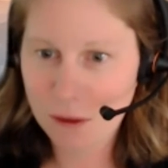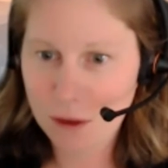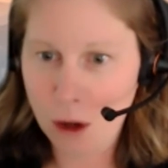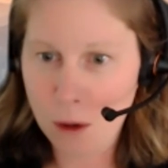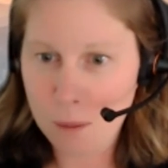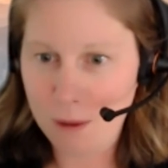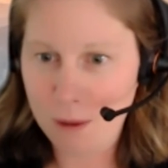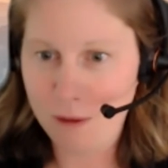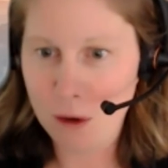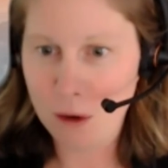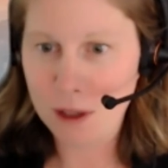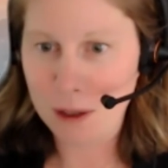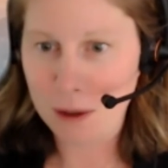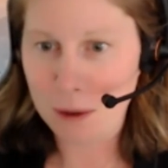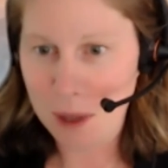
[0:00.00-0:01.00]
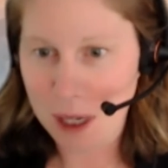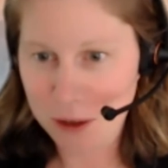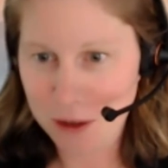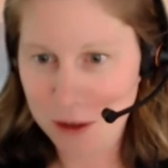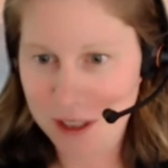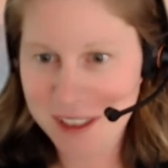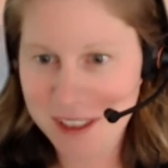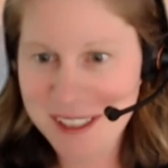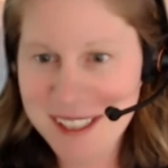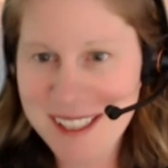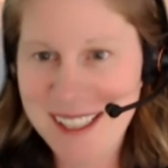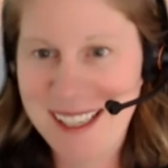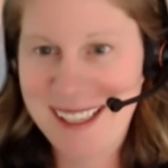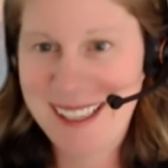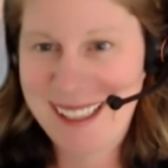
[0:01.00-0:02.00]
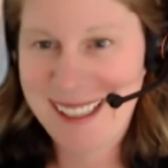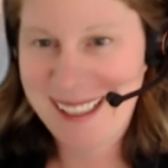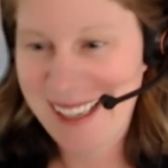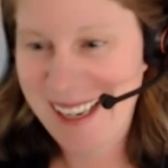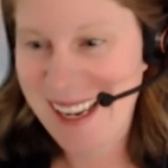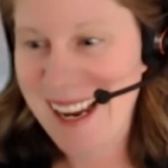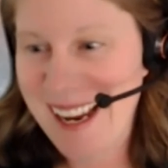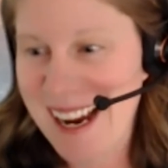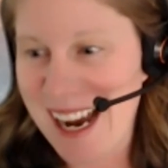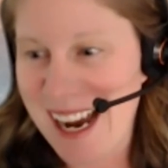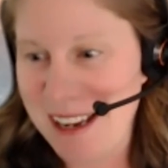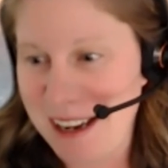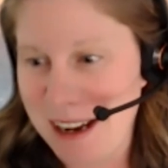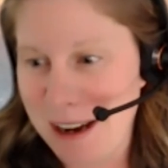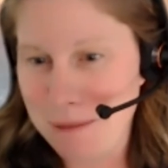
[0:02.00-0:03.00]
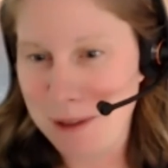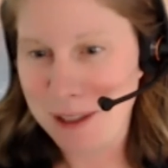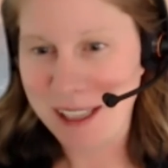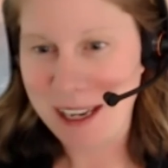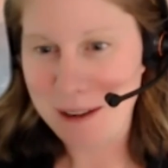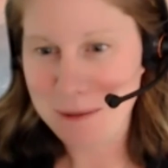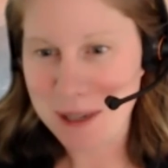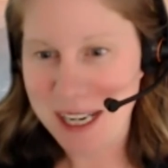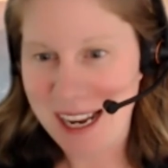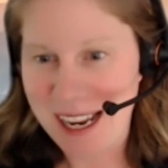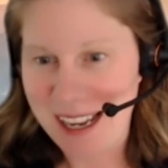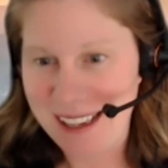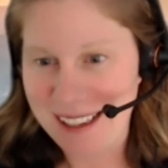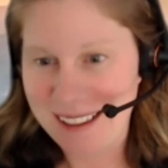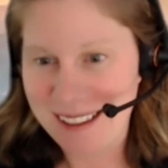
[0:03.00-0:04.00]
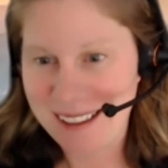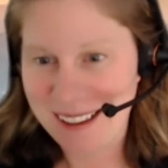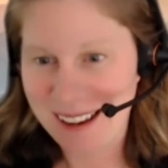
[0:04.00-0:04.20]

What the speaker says: thought-provoking questions. I'm glad we had